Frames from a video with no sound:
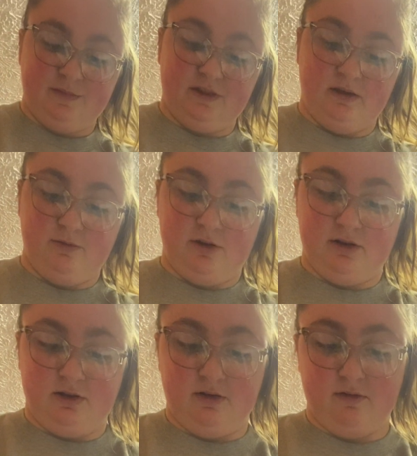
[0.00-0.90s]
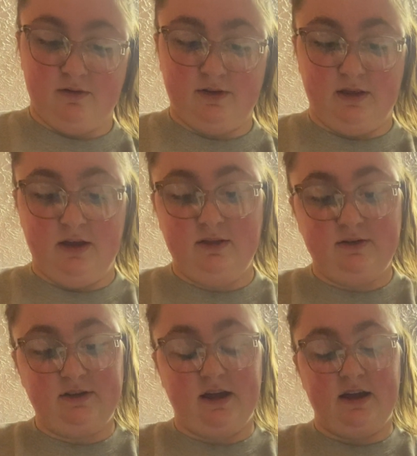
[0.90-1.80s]
Then we're gonna go over to the other
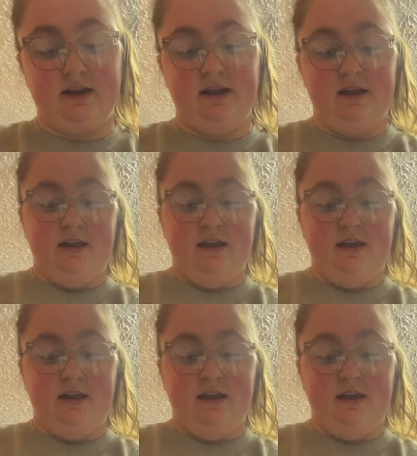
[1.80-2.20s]
side,